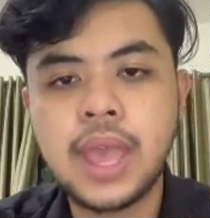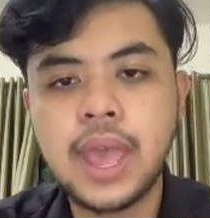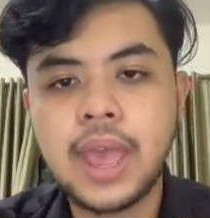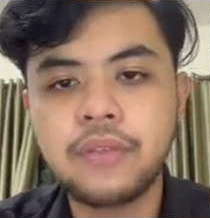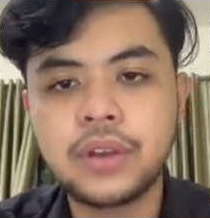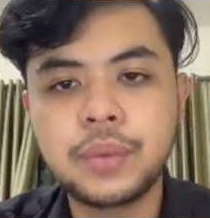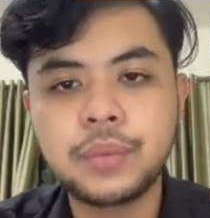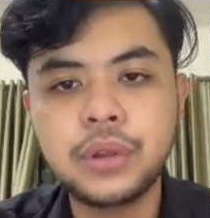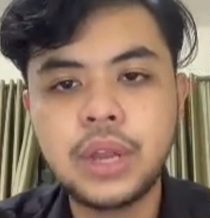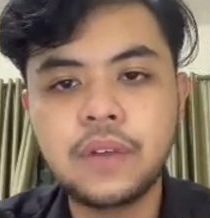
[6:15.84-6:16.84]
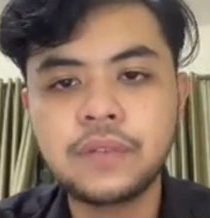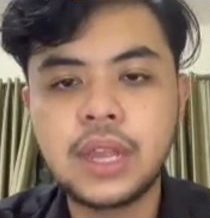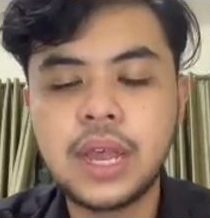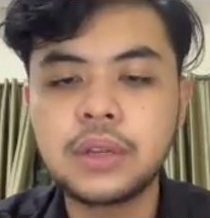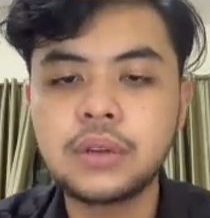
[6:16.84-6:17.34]
And for the mode, after
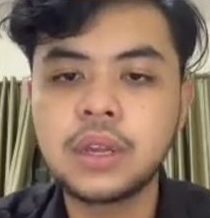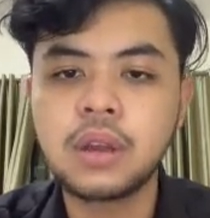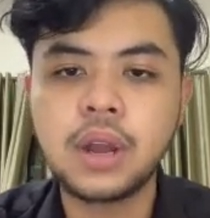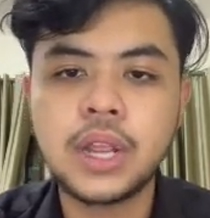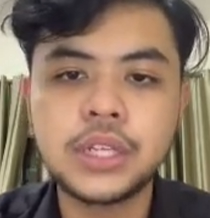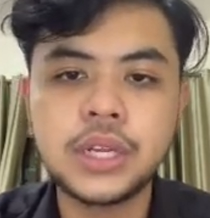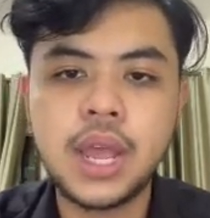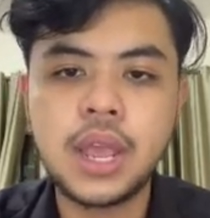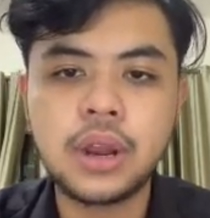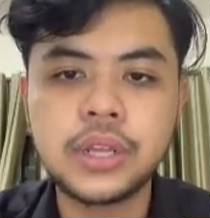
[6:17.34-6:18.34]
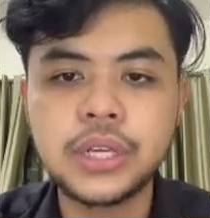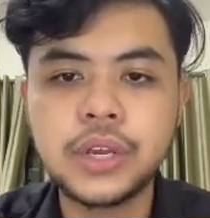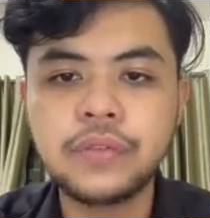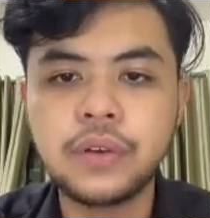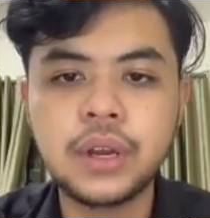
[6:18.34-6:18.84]
I do the calculation, I got a
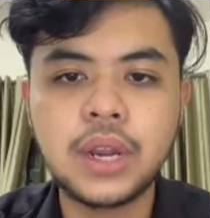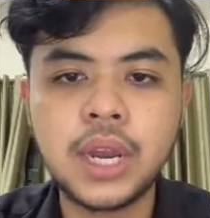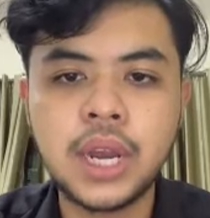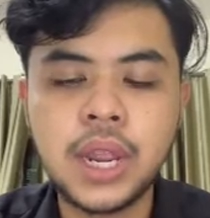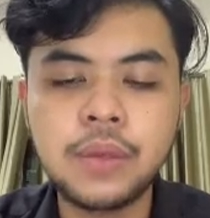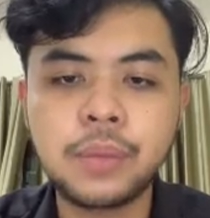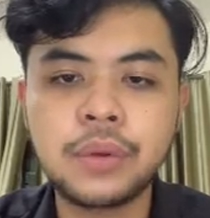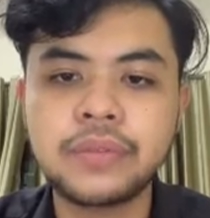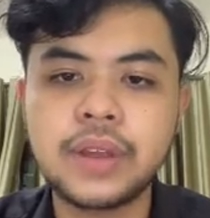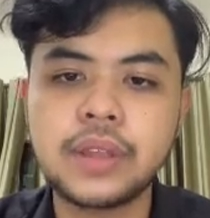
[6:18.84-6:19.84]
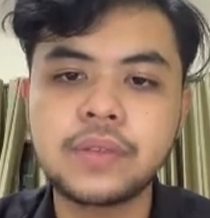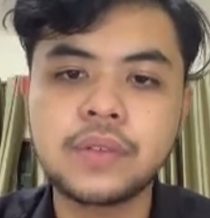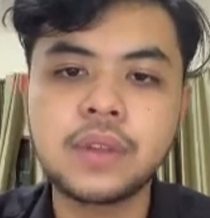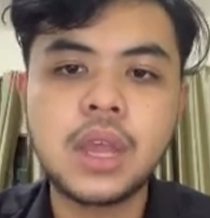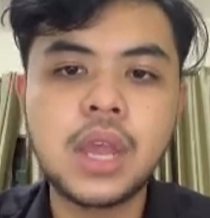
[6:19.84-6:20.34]
34,999.5.
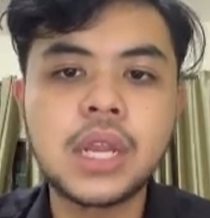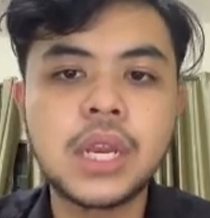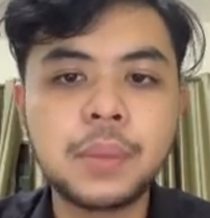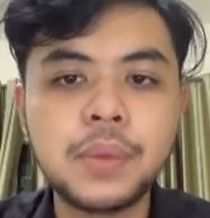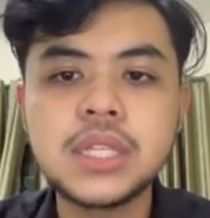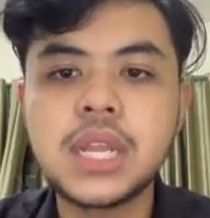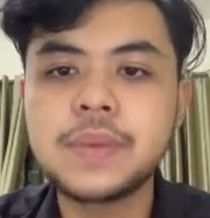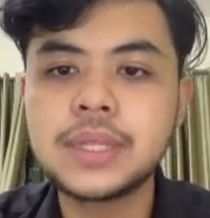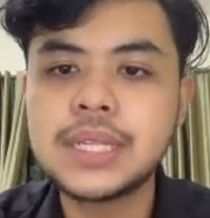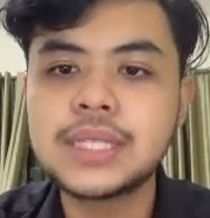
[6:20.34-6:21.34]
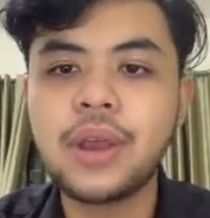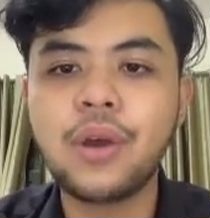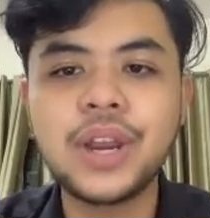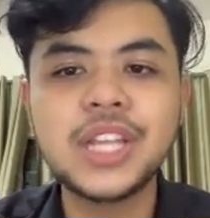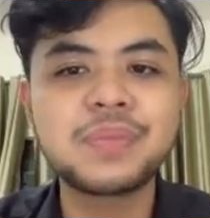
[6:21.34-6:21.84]
The most liabilities that
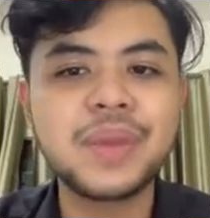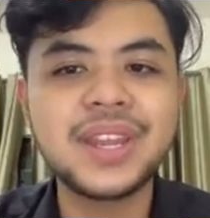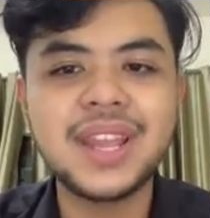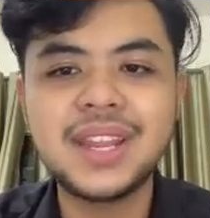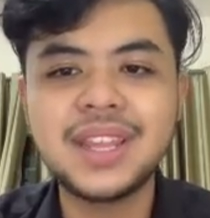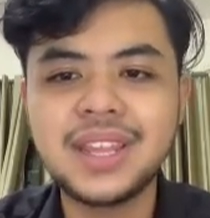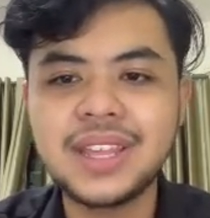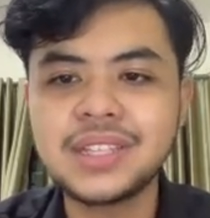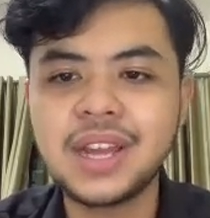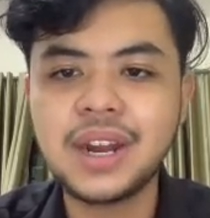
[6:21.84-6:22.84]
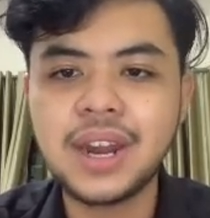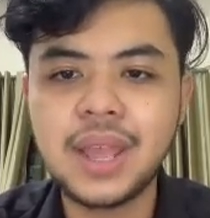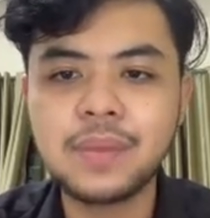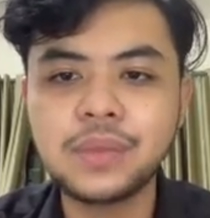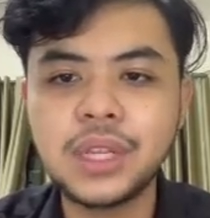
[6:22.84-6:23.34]
Honda spend daily is
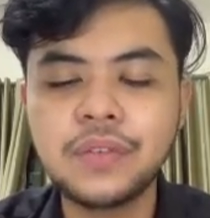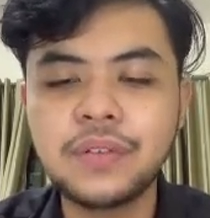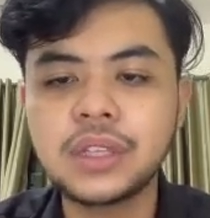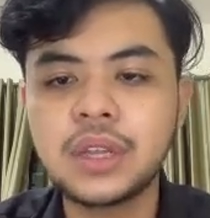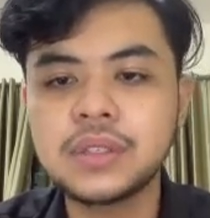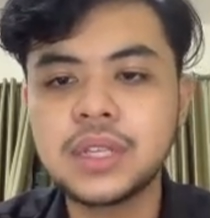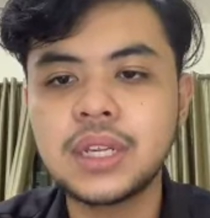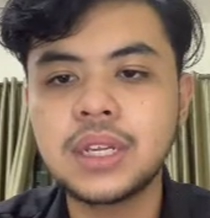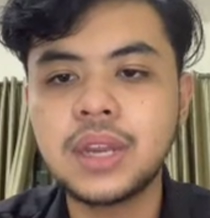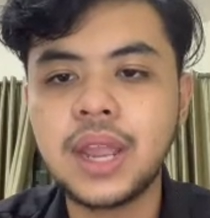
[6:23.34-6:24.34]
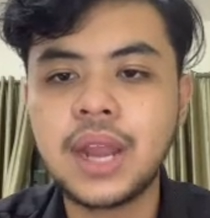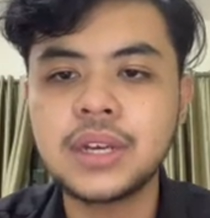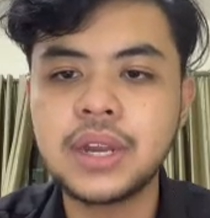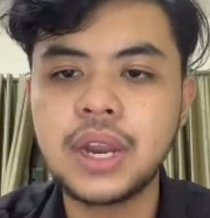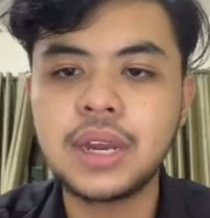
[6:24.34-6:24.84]
RM
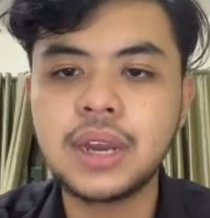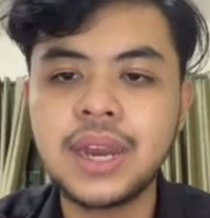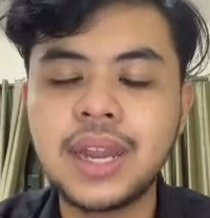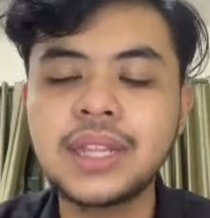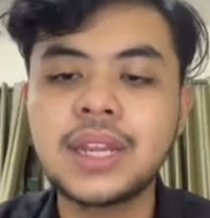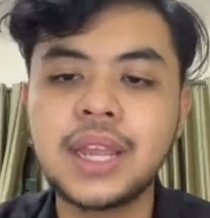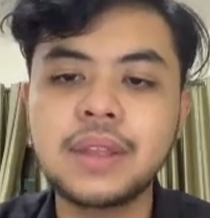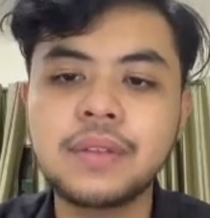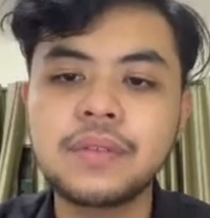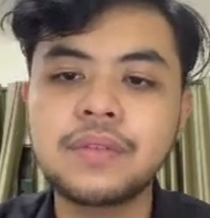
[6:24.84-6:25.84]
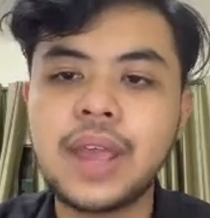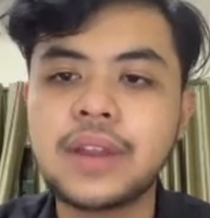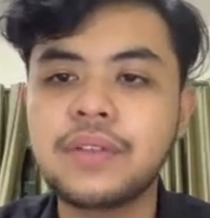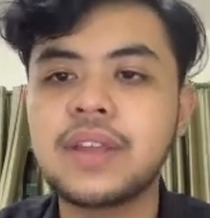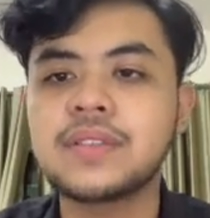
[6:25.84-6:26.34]
34,999 and
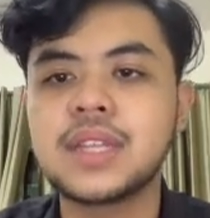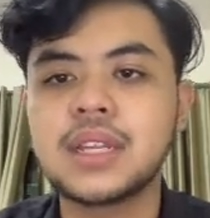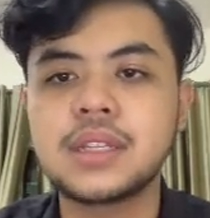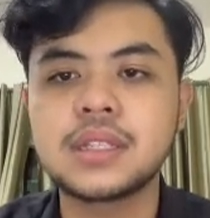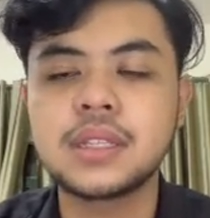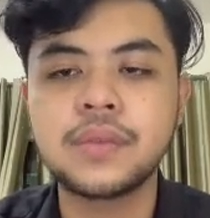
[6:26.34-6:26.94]
5 cents.